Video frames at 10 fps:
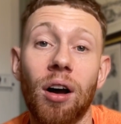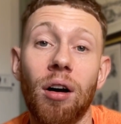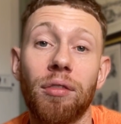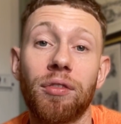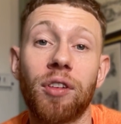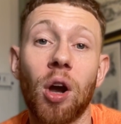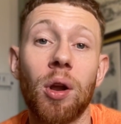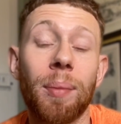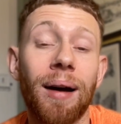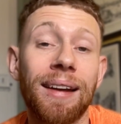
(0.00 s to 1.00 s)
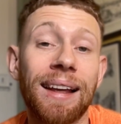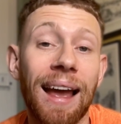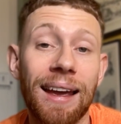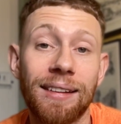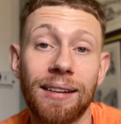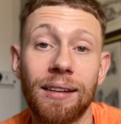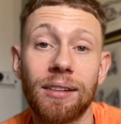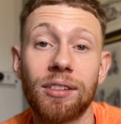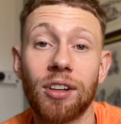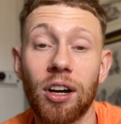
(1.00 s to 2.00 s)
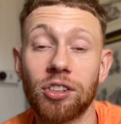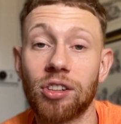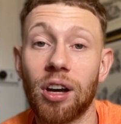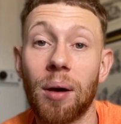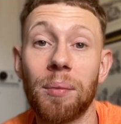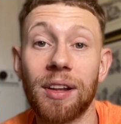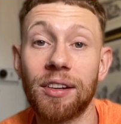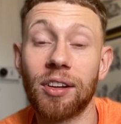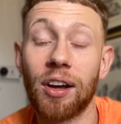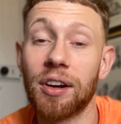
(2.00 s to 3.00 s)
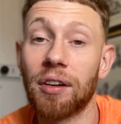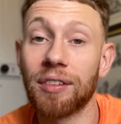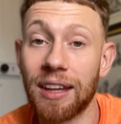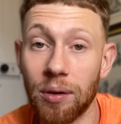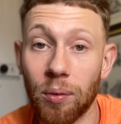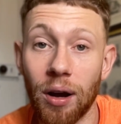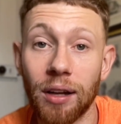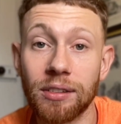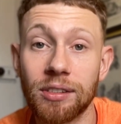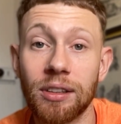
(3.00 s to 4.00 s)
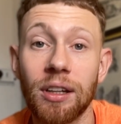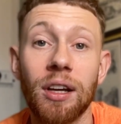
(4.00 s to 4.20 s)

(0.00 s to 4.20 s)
of going about negating search terms and turning off keywords.